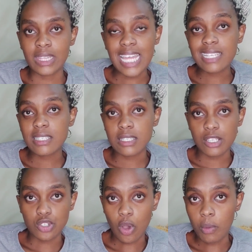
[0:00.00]
That is
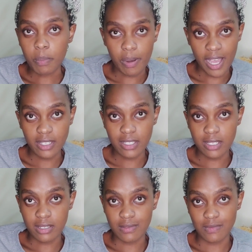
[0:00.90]
the top part
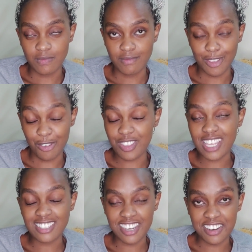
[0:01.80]
of
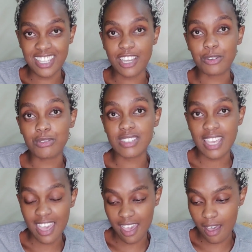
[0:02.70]
that area that grows
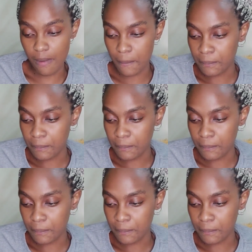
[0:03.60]
hair.